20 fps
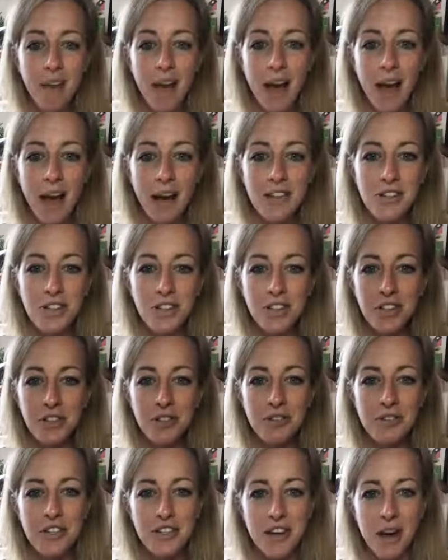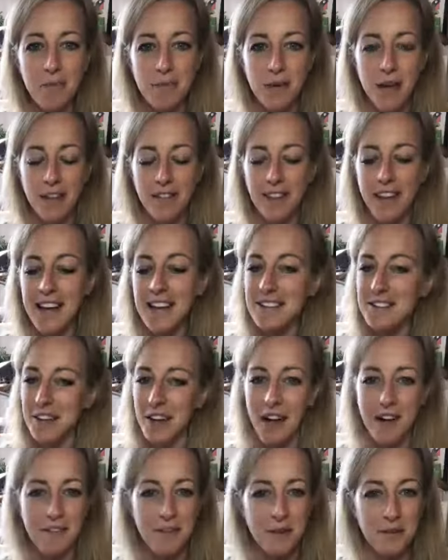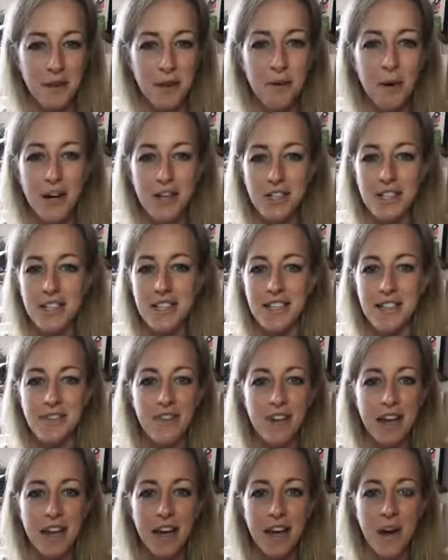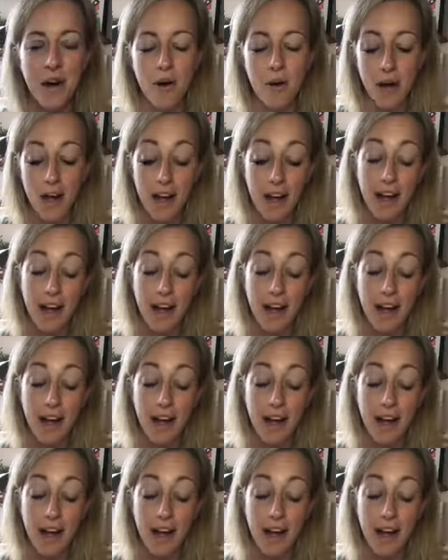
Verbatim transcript: Uh, Jill, you just hopped on late, so you'll have to rewatch this video.